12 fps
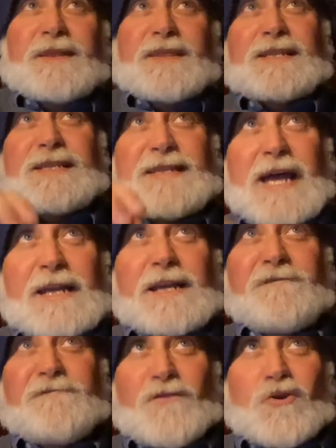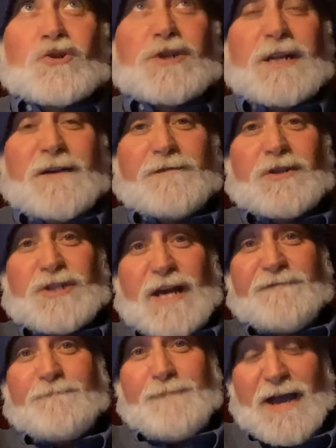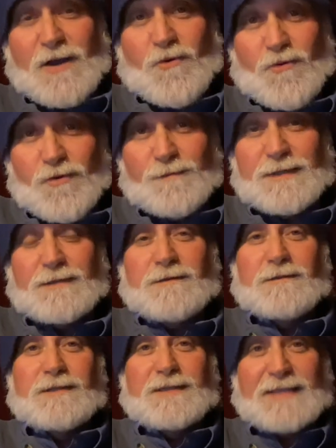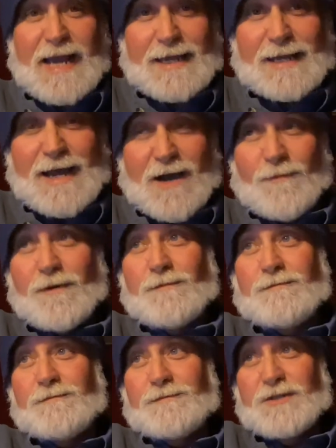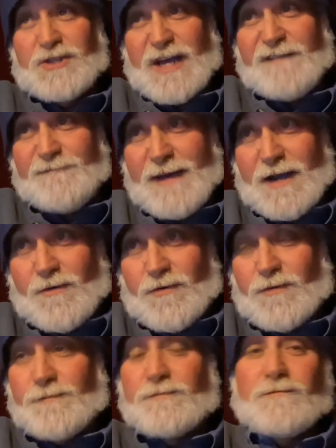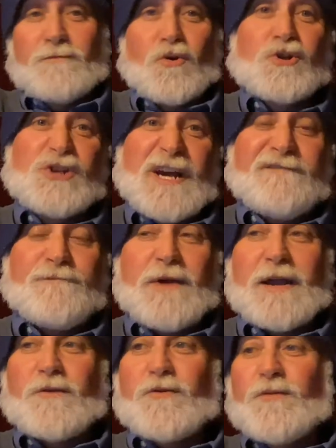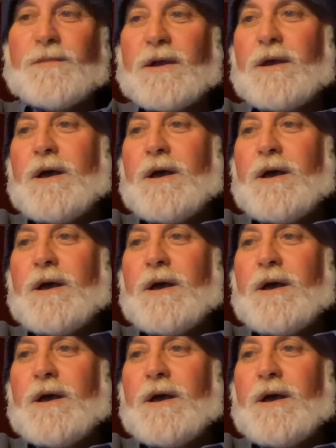the second version of the Jeff Beck Group's second album, the Jeff Beck Group, or Jeff Beck Group.